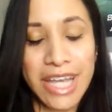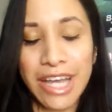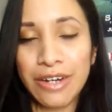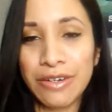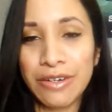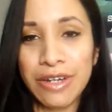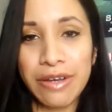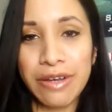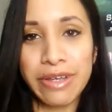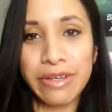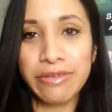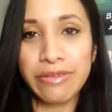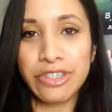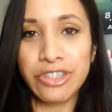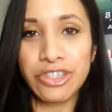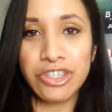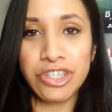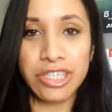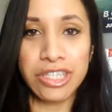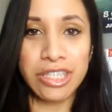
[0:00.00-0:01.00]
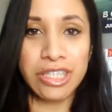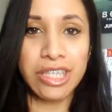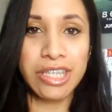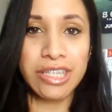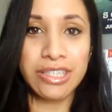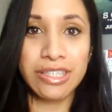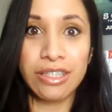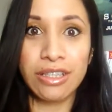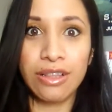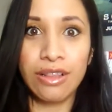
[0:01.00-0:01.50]
I don't know, it was just
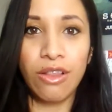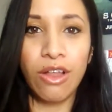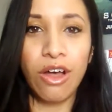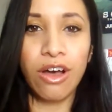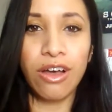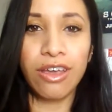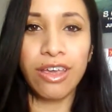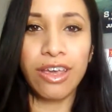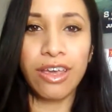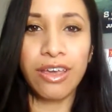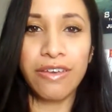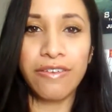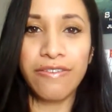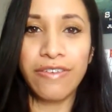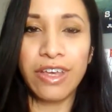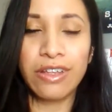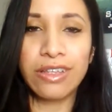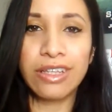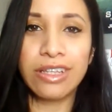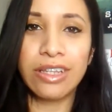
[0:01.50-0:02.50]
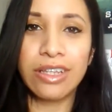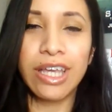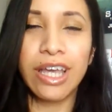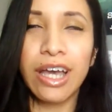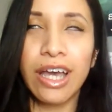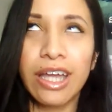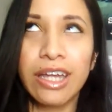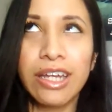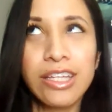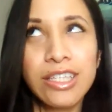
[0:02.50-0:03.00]
this longing feeling
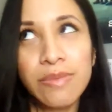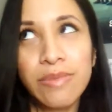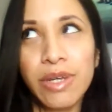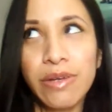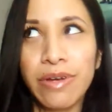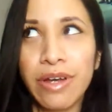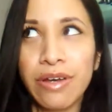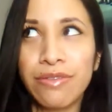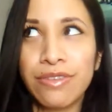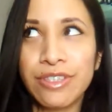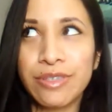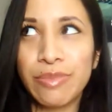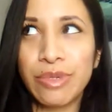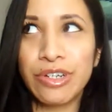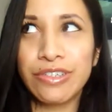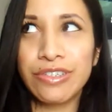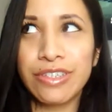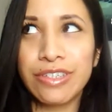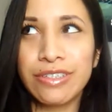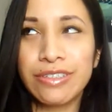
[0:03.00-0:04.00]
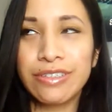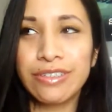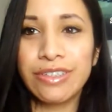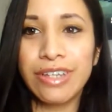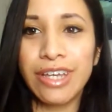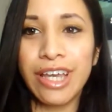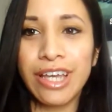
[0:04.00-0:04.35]
like I need to be around this person.